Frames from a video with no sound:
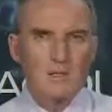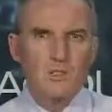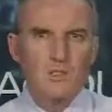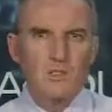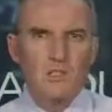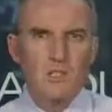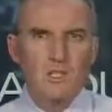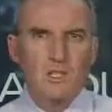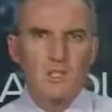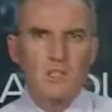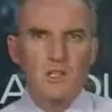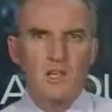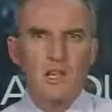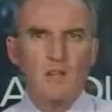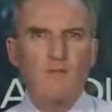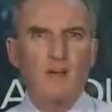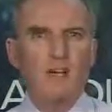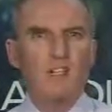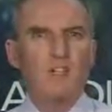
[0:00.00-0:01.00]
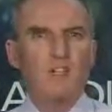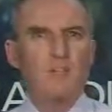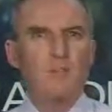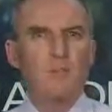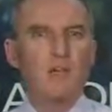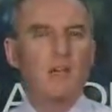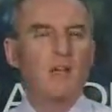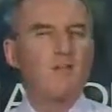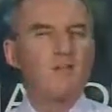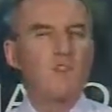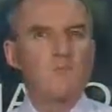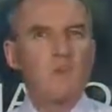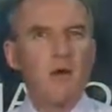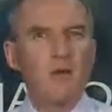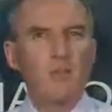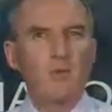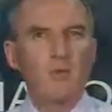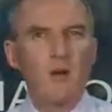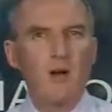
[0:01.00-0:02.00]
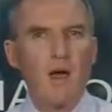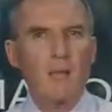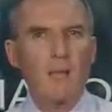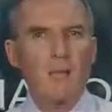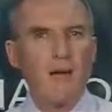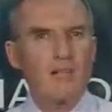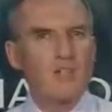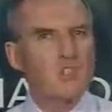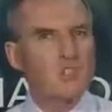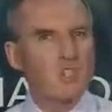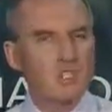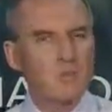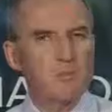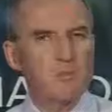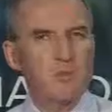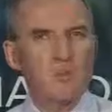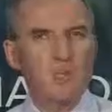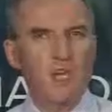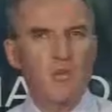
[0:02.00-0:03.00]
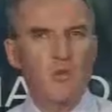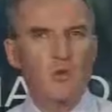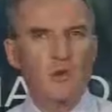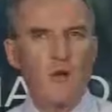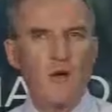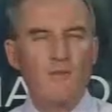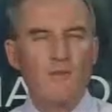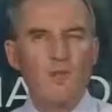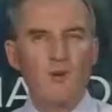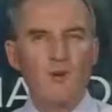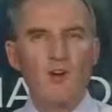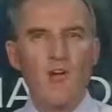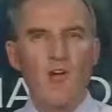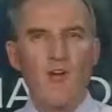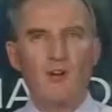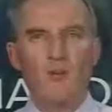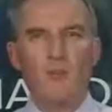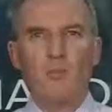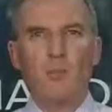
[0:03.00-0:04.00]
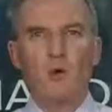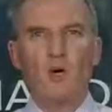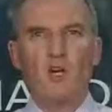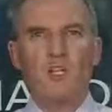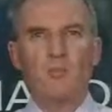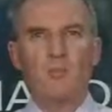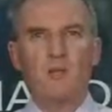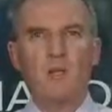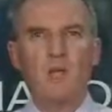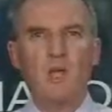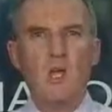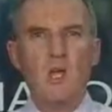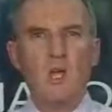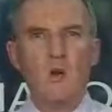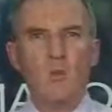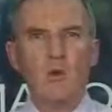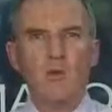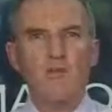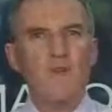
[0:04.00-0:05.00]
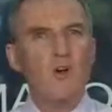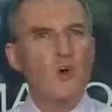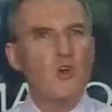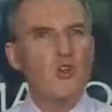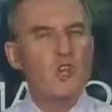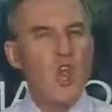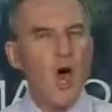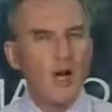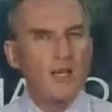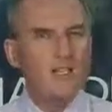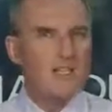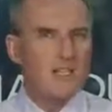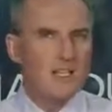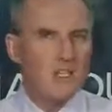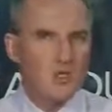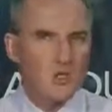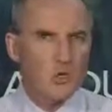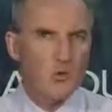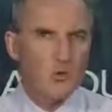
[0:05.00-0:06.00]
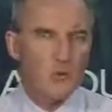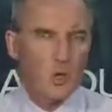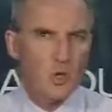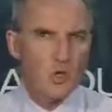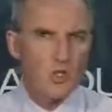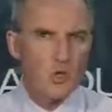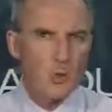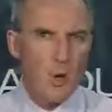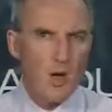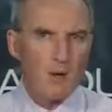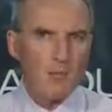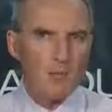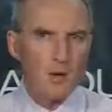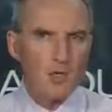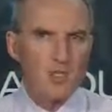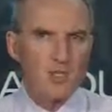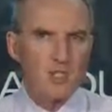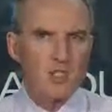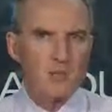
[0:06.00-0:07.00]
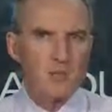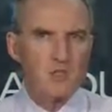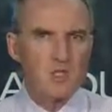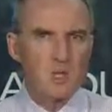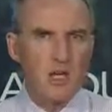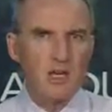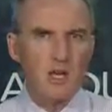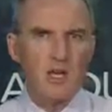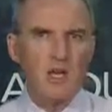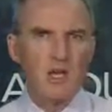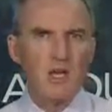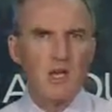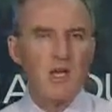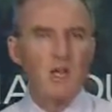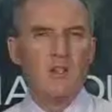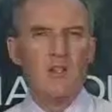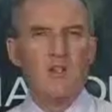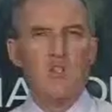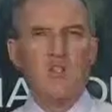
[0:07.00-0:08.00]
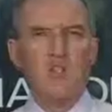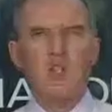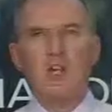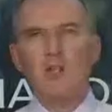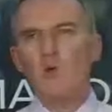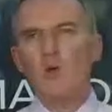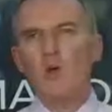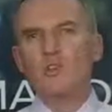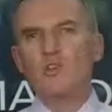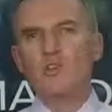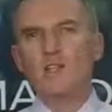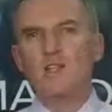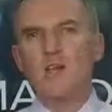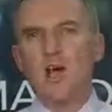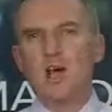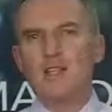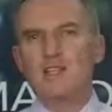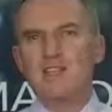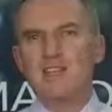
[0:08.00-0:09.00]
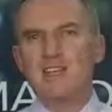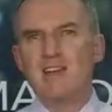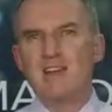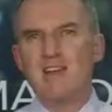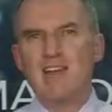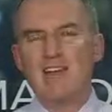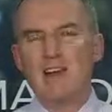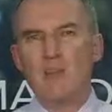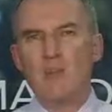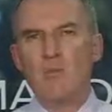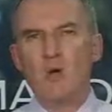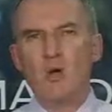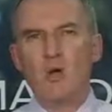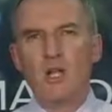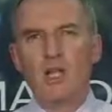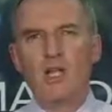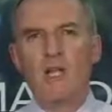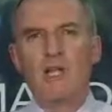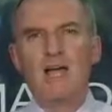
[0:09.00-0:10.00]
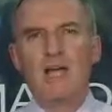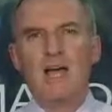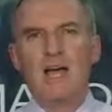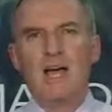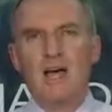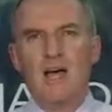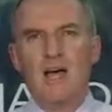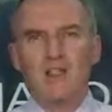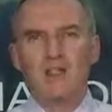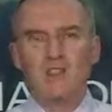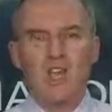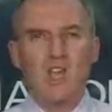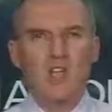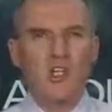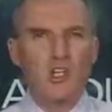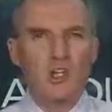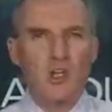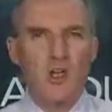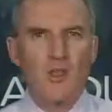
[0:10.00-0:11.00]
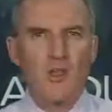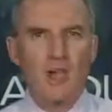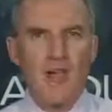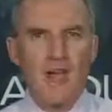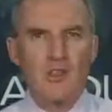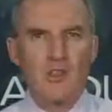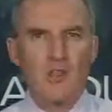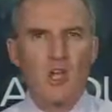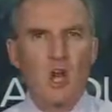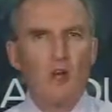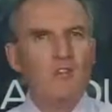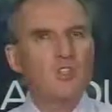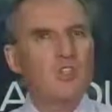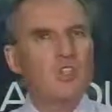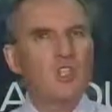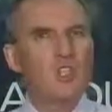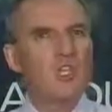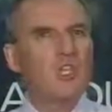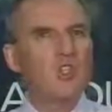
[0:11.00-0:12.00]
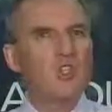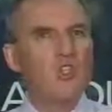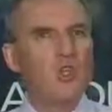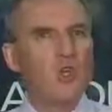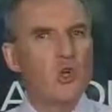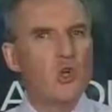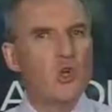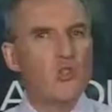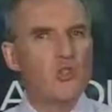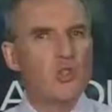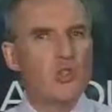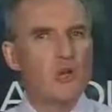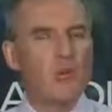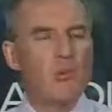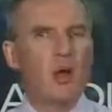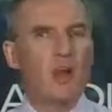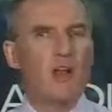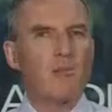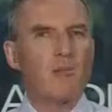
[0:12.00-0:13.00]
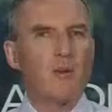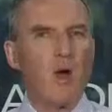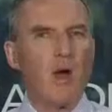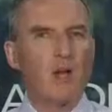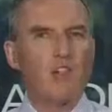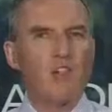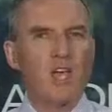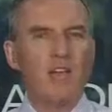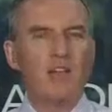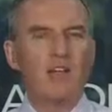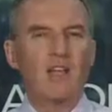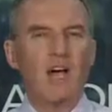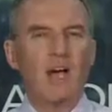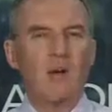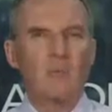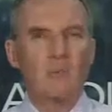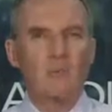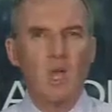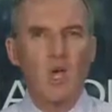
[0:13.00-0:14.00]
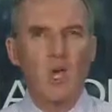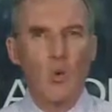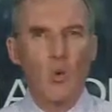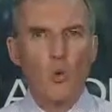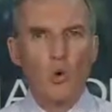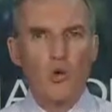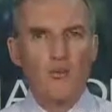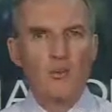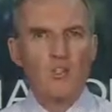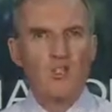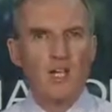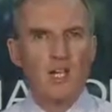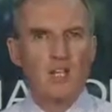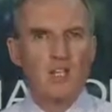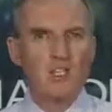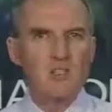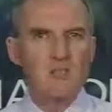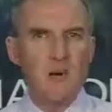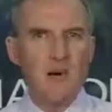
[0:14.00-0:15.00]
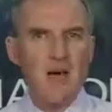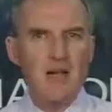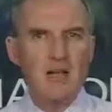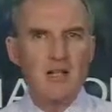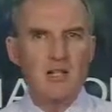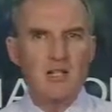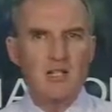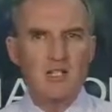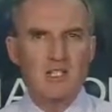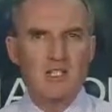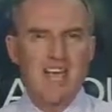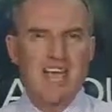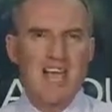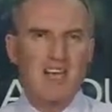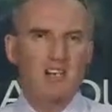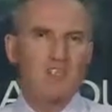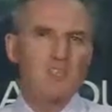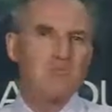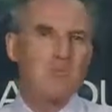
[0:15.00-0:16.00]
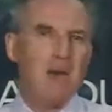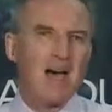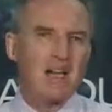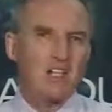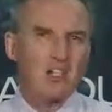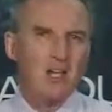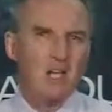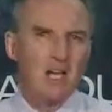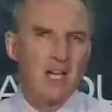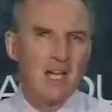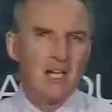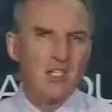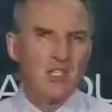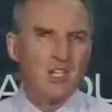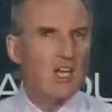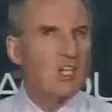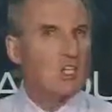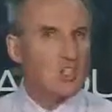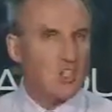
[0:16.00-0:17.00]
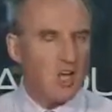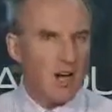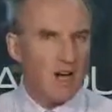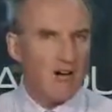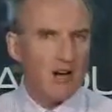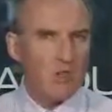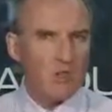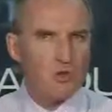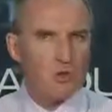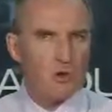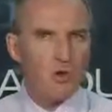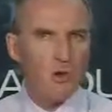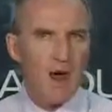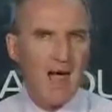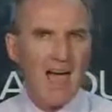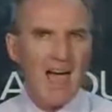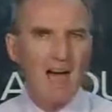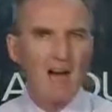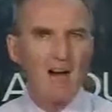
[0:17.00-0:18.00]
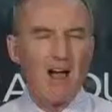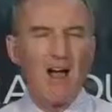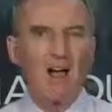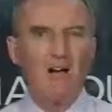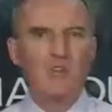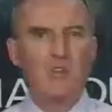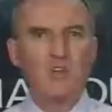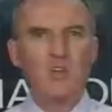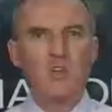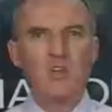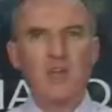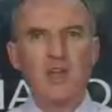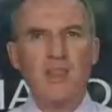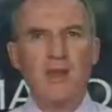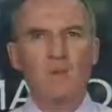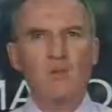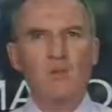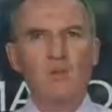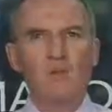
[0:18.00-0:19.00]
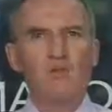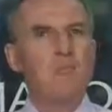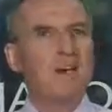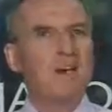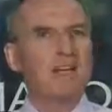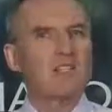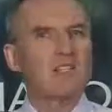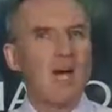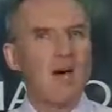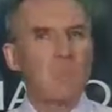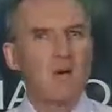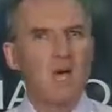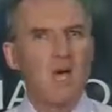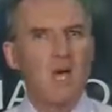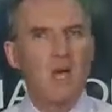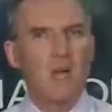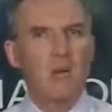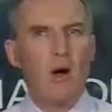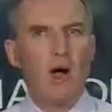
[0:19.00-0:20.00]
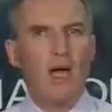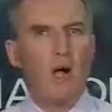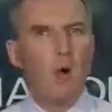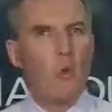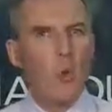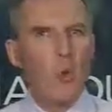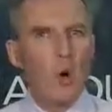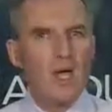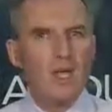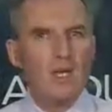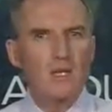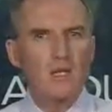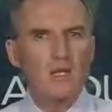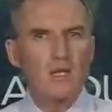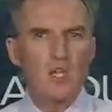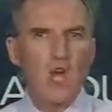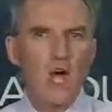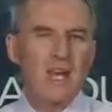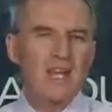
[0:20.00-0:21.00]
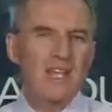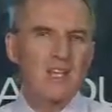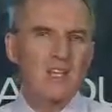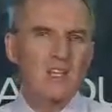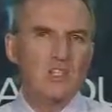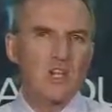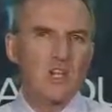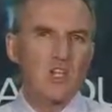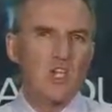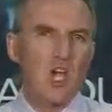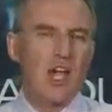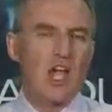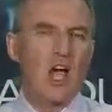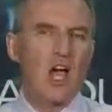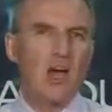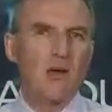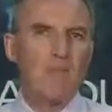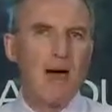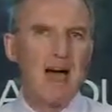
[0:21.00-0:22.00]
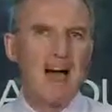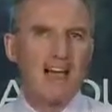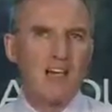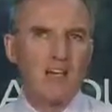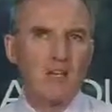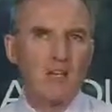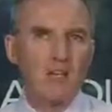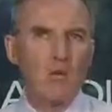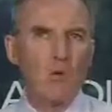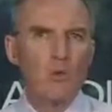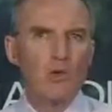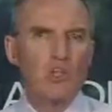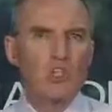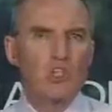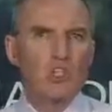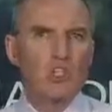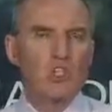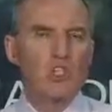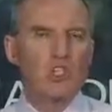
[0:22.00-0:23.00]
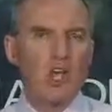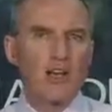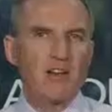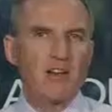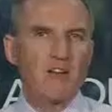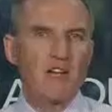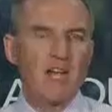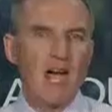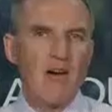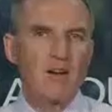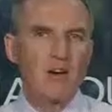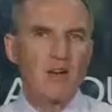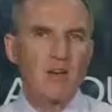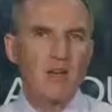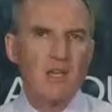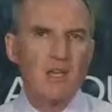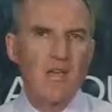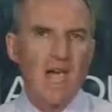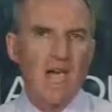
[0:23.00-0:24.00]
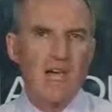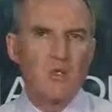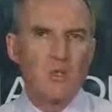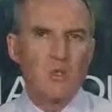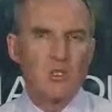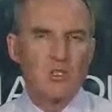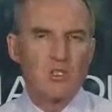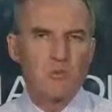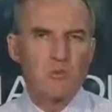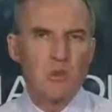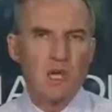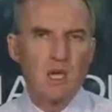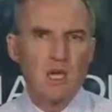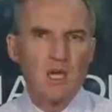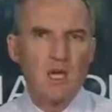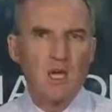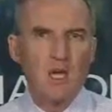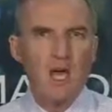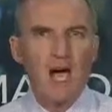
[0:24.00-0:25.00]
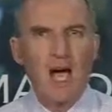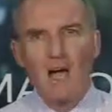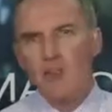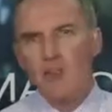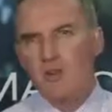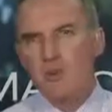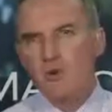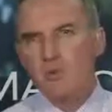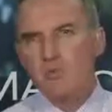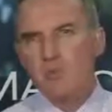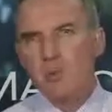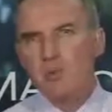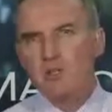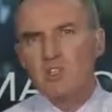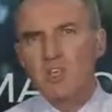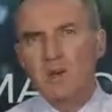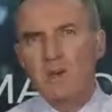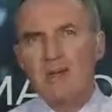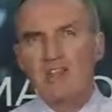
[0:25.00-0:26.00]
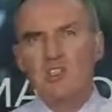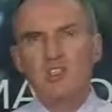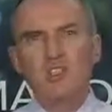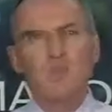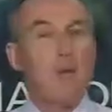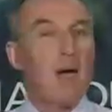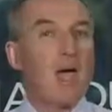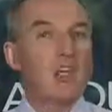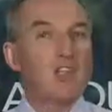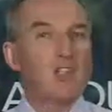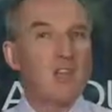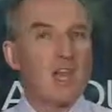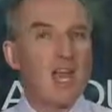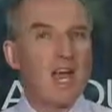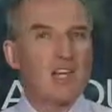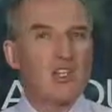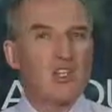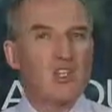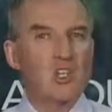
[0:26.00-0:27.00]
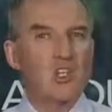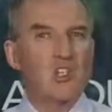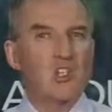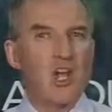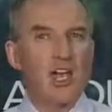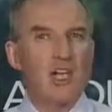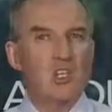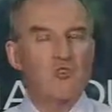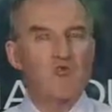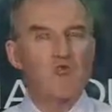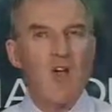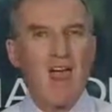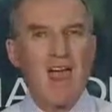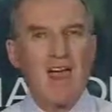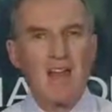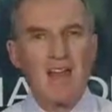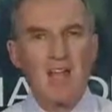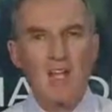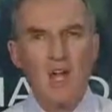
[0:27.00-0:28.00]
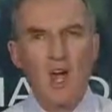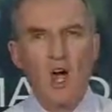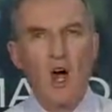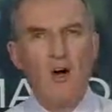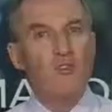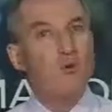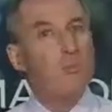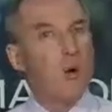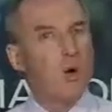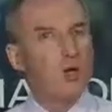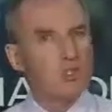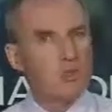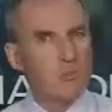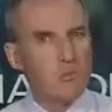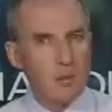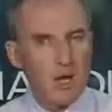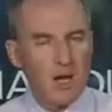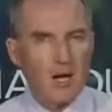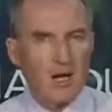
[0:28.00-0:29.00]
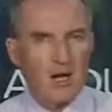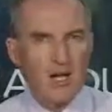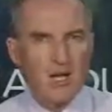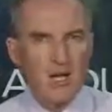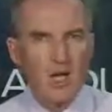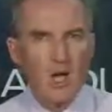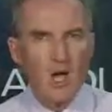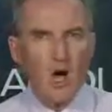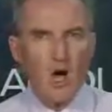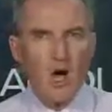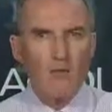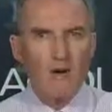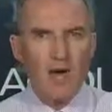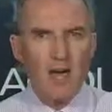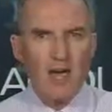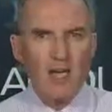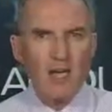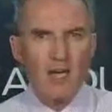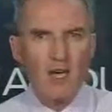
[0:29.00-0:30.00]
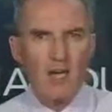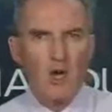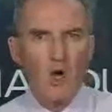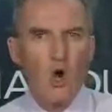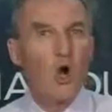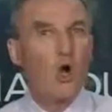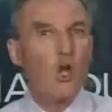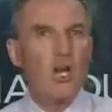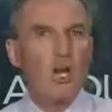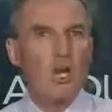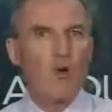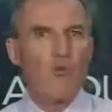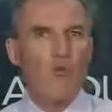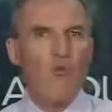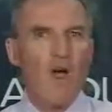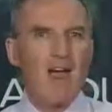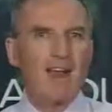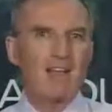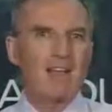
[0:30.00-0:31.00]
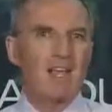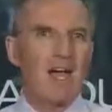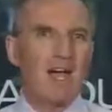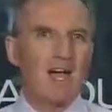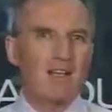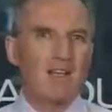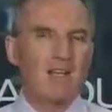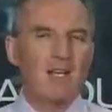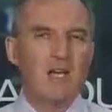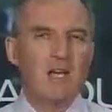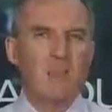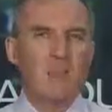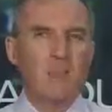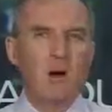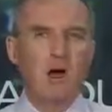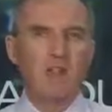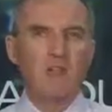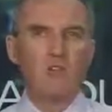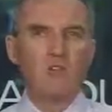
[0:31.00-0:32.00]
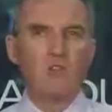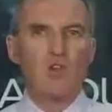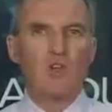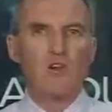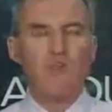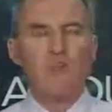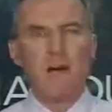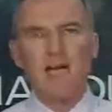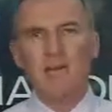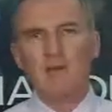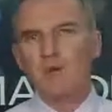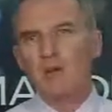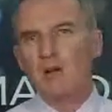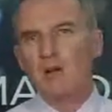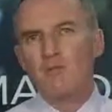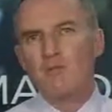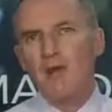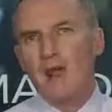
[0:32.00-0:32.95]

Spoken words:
Yes, indeed, Tiki. In fact, since the beginning of this month, we're up about 6% or over 300 points, but we fell 92 points or 1.6%. There certainly wasn't the idea ahead of the morning session that the overseas news and the commodity price outcomes would have seen this market down as much. It did accelerate through our afternoon, and that was sort of backed up by a weak Chinese Shanghai market, which is just starting to recover as we speak. There was probably some anticipation in the last 6 days rally of the possibility of a early rate cut by the Reserve Bank, but